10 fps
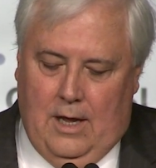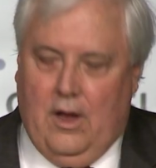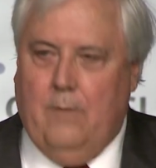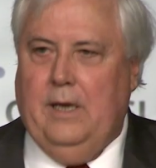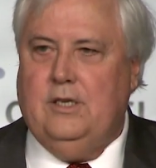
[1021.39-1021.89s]
that
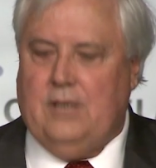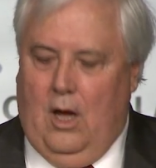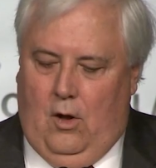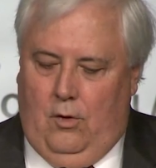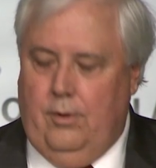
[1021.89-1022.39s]
have been
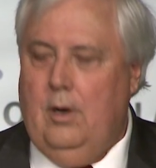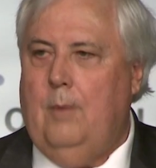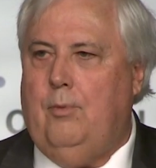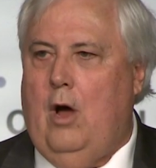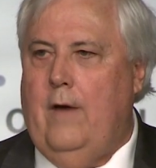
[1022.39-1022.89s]
sold,
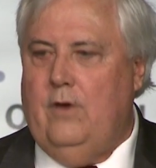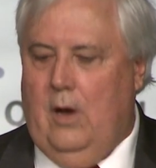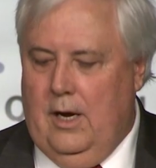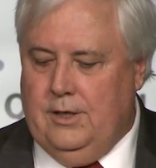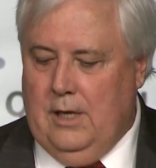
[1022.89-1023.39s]

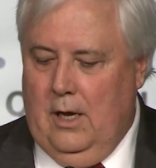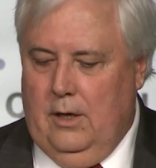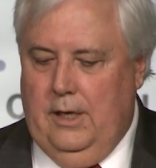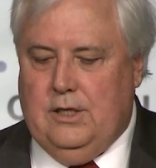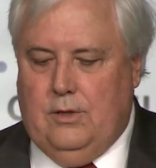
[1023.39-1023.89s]
privatised, leased